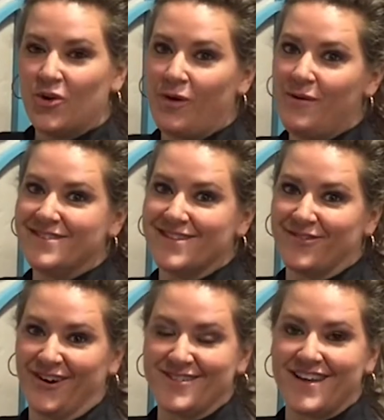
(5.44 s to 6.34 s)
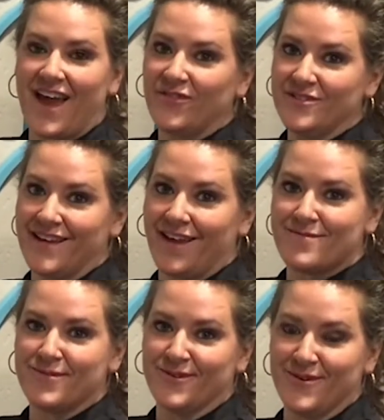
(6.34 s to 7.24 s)
QWO is the first
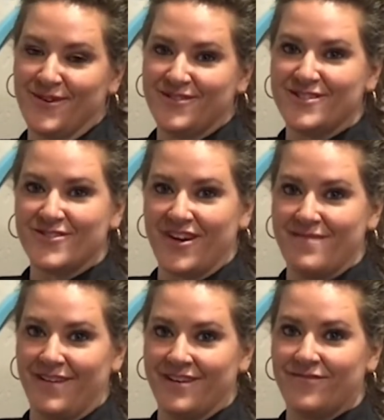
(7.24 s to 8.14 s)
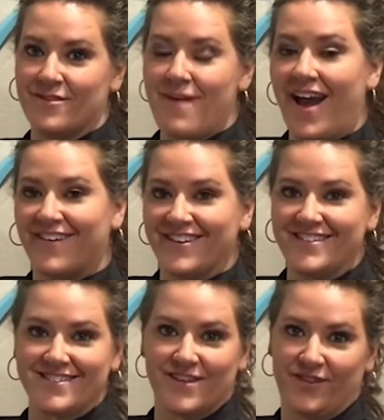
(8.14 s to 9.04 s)
FDA-approved treatment for moderate
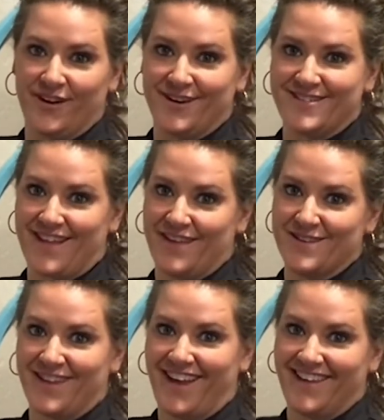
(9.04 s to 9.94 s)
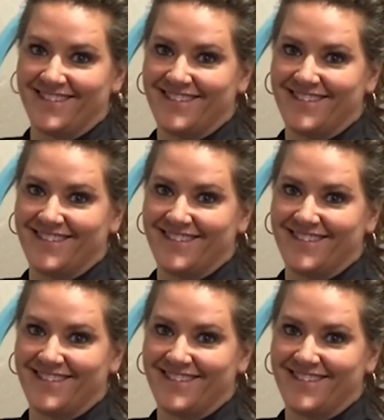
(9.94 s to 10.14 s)
to severe cellulite.